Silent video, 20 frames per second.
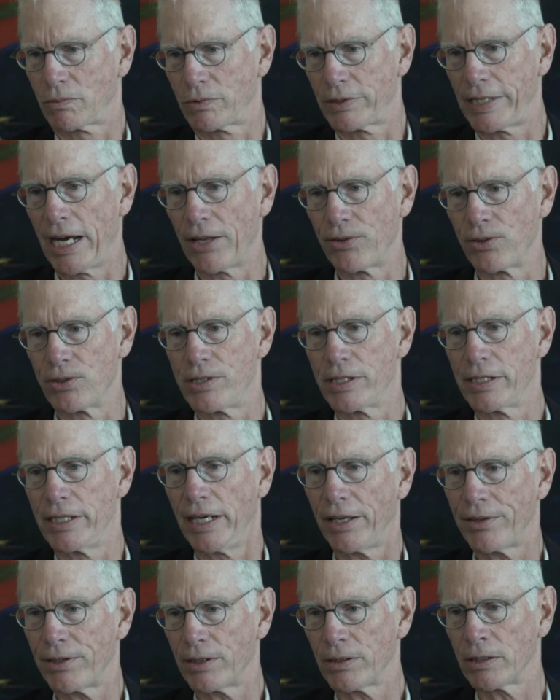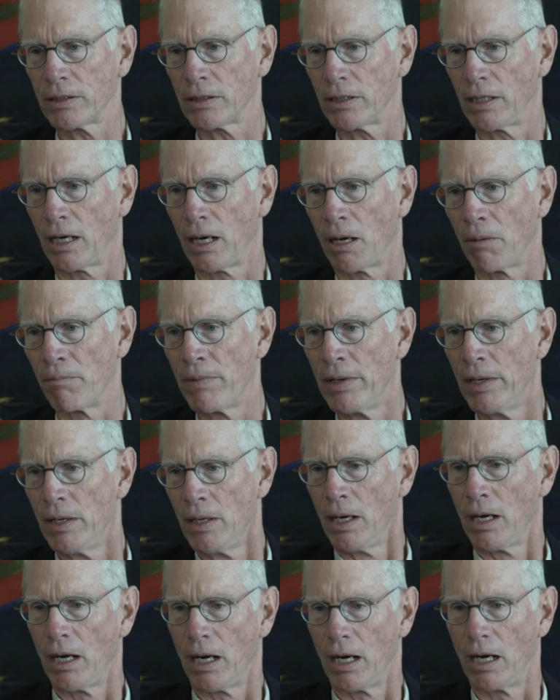gather together um,
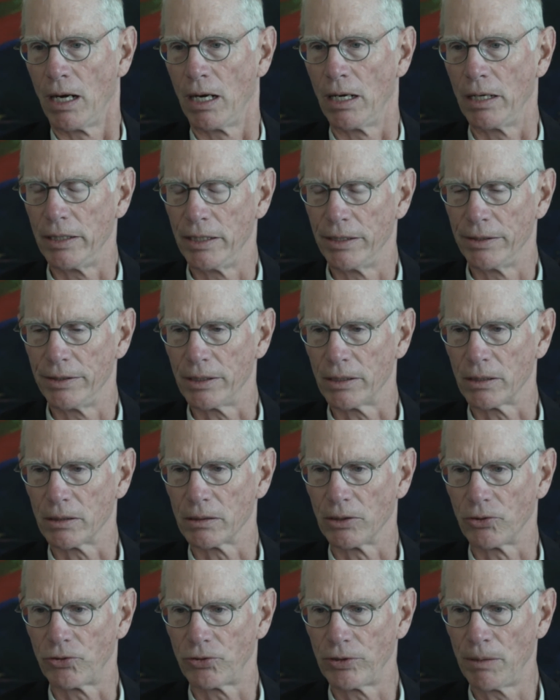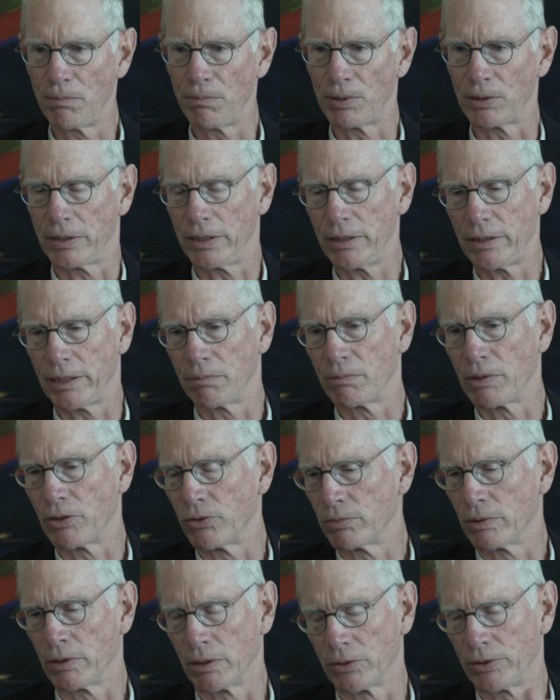uh, in their assembly. They
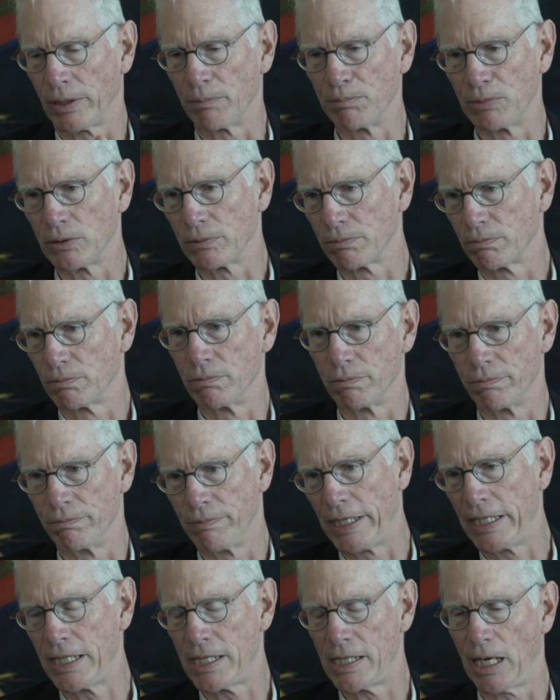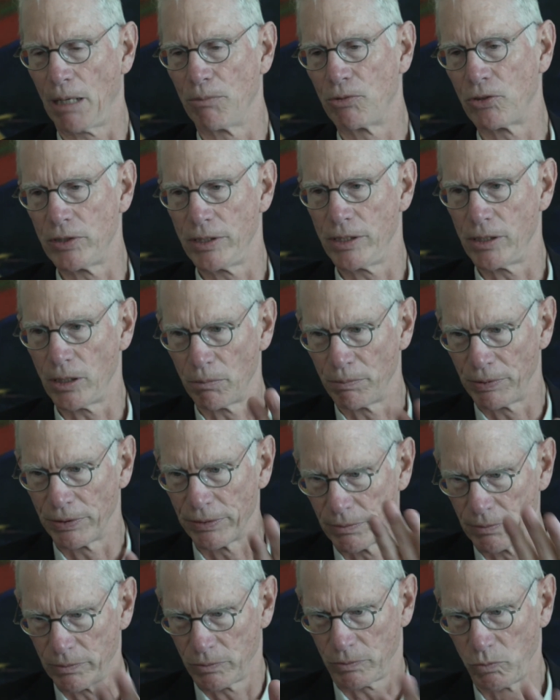assembled many times a year, but
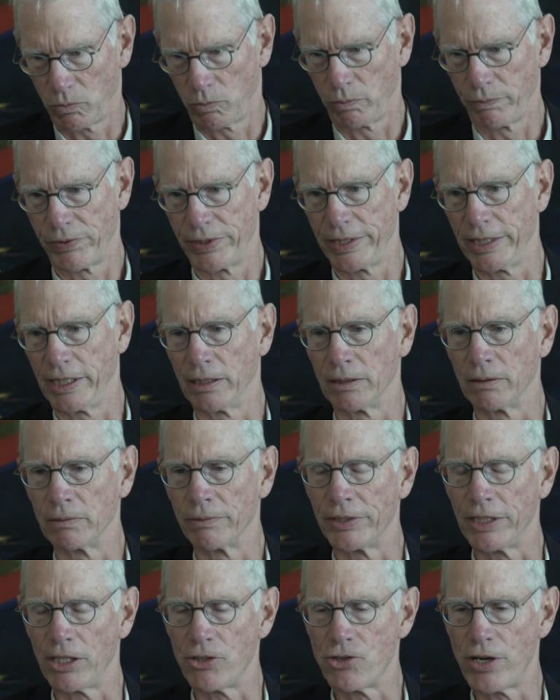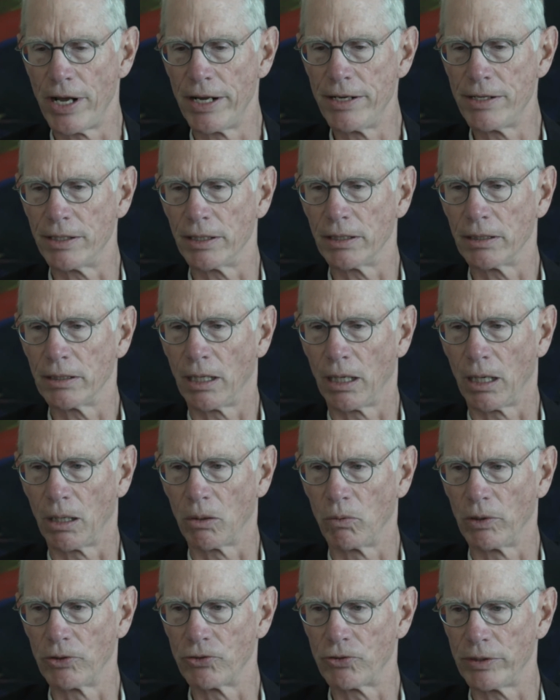the, uh, the agenda
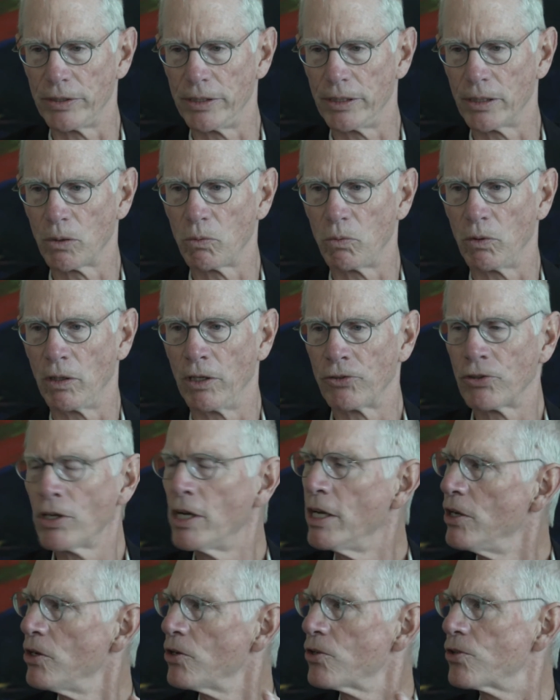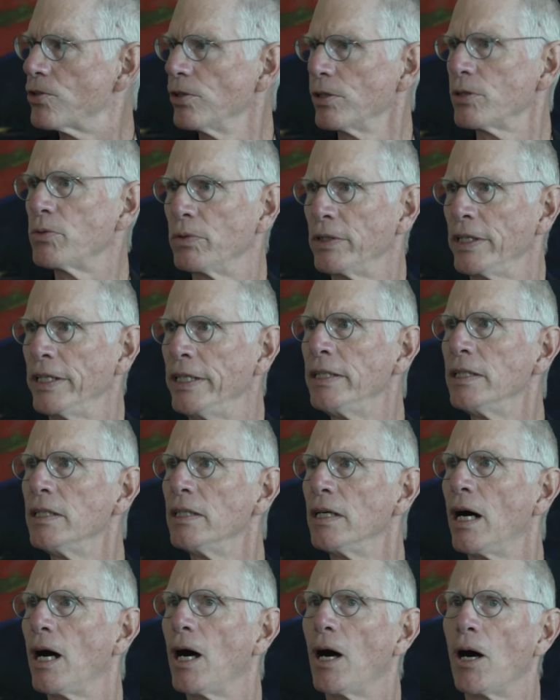once a year was should we
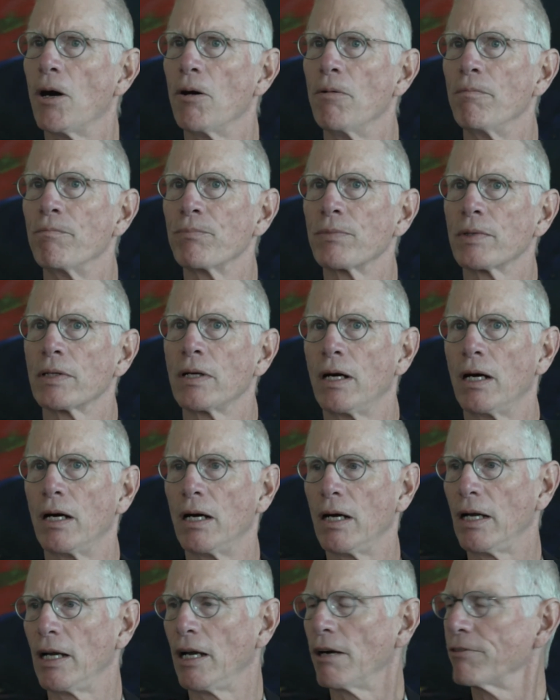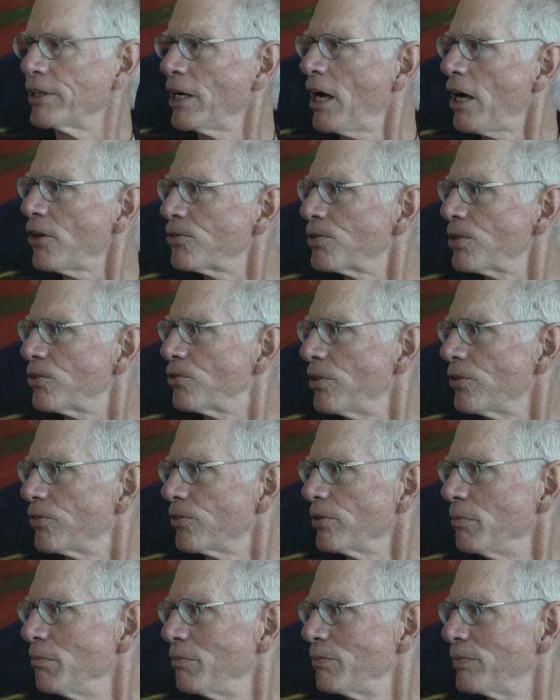um, have an
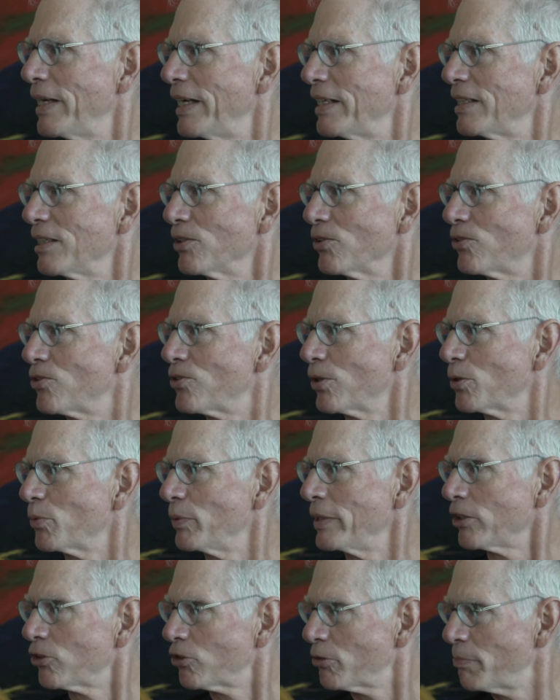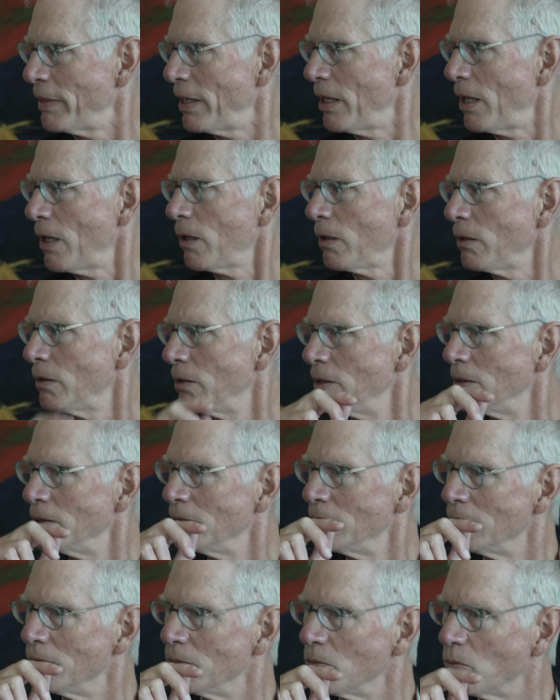ostracism? That is, should we expel
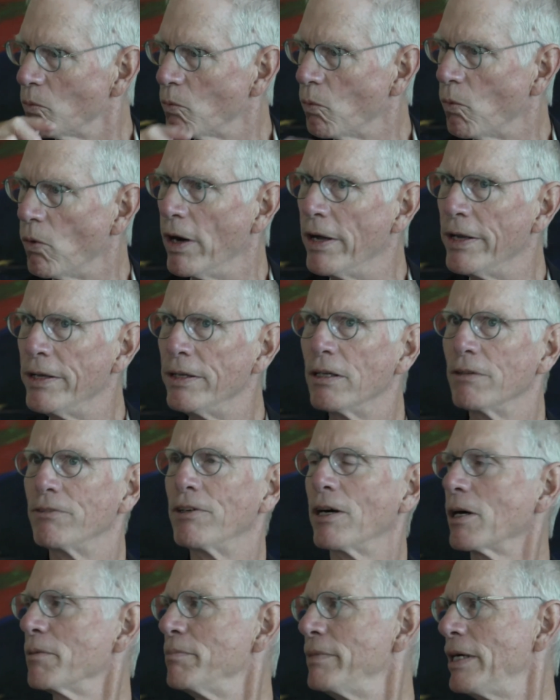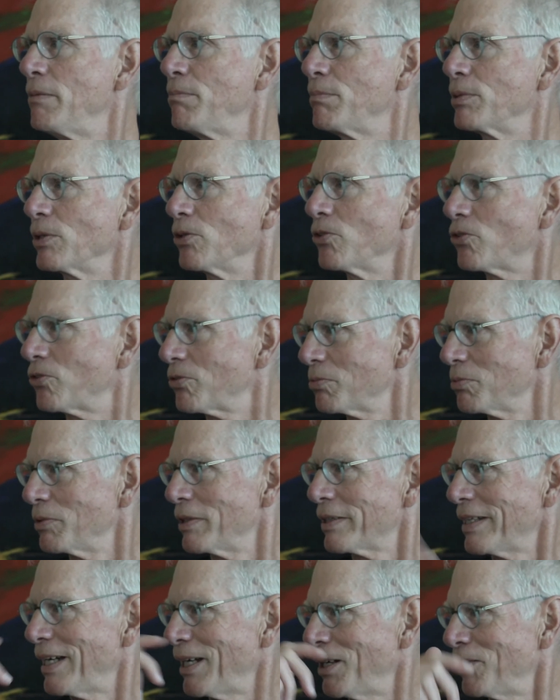one of our members
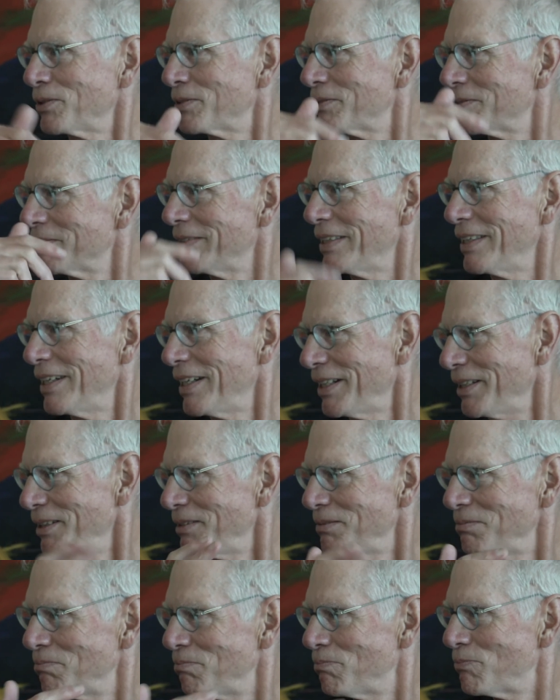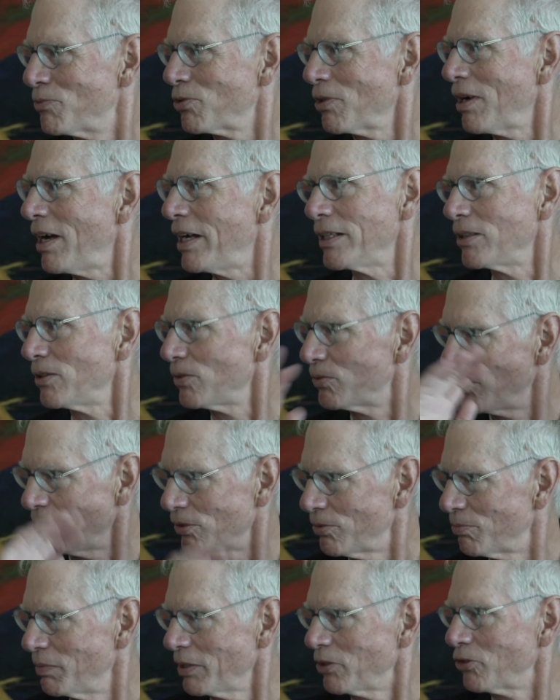without a trial,
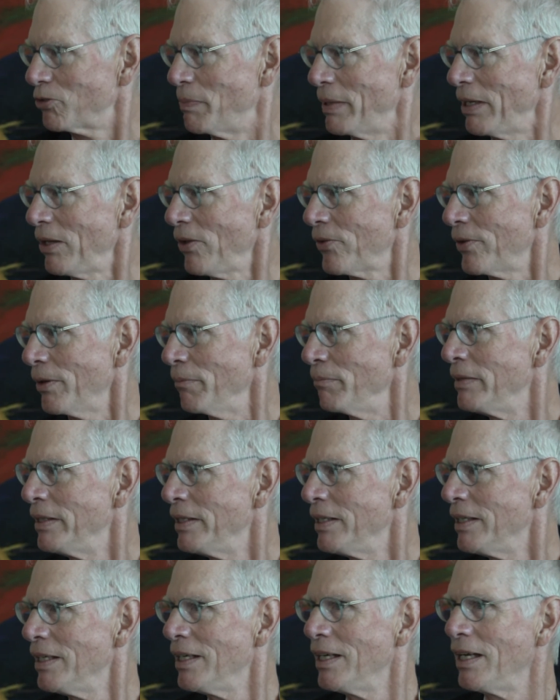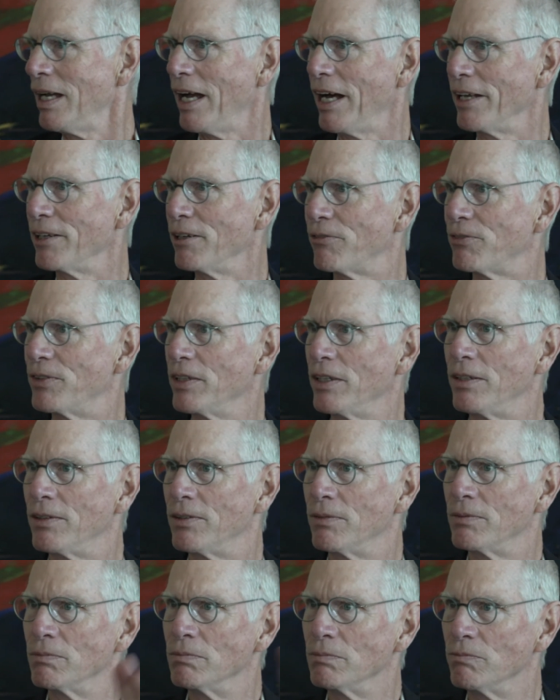just expel them. And if the
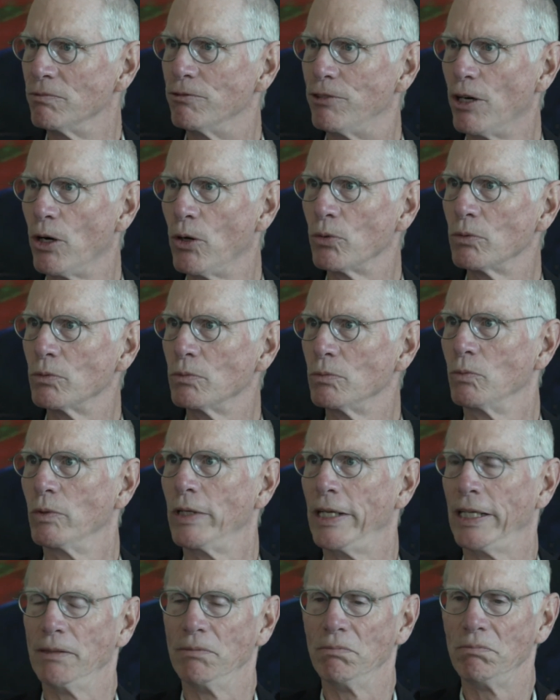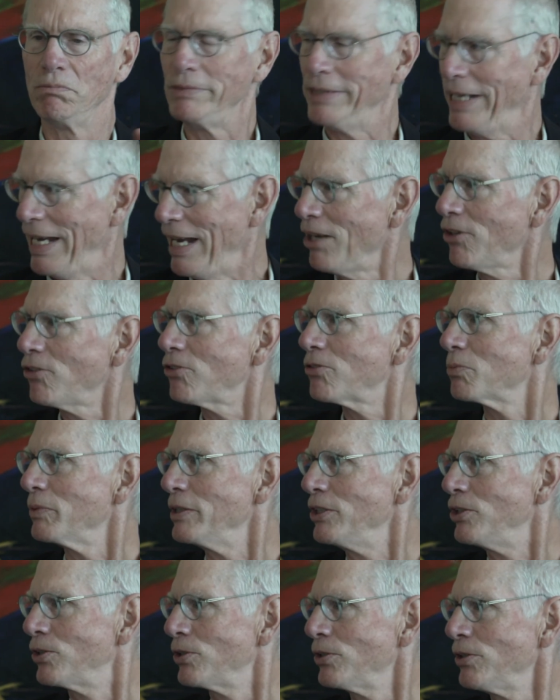vote went yes, we
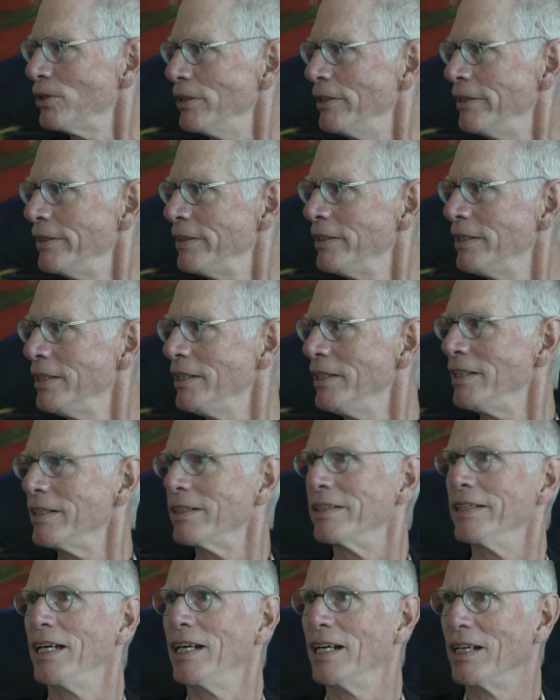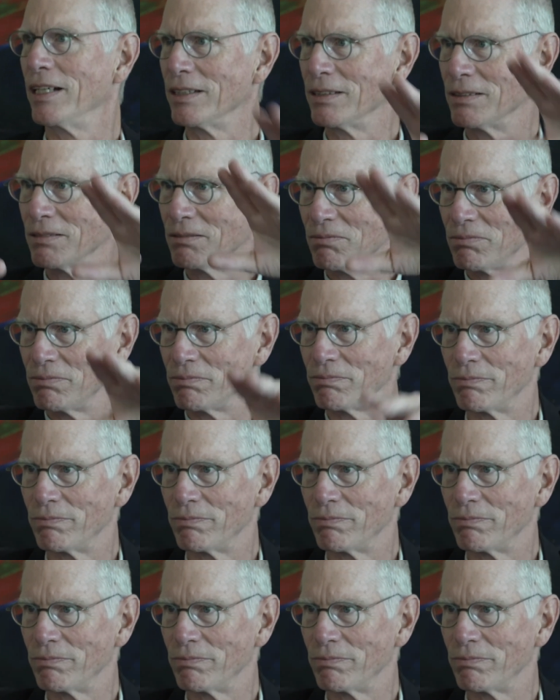should, then